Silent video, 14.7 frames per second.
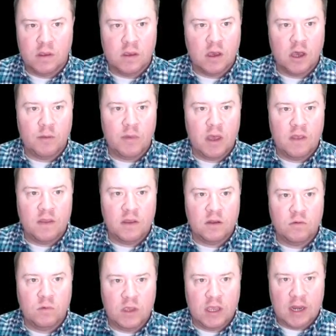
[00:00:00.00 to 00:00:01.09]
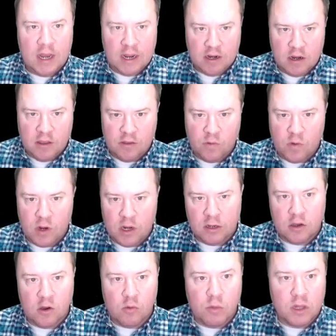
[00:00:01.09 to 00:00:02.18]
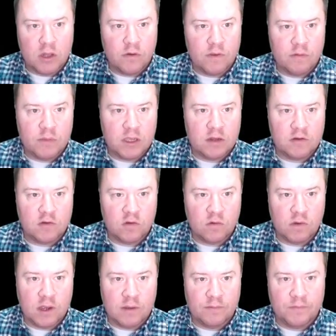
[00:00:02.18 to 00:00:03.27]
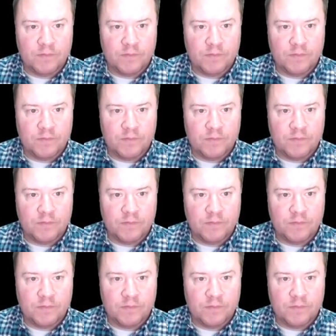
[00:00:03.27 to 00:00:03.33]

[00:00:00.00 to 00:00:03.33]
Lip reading: And then we could add another one and go below the mean too, right?